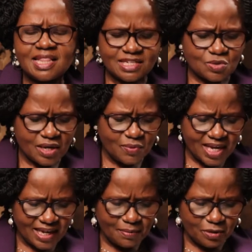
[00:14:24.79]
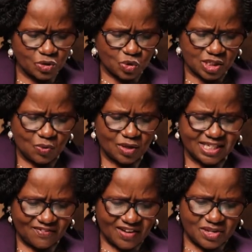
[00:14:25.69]
That's why we are able to say
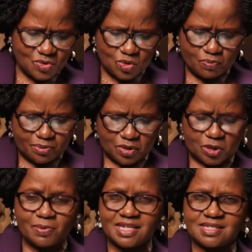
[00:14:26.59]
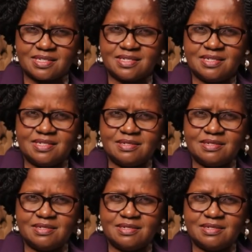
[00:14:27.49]
whatever you do prospers.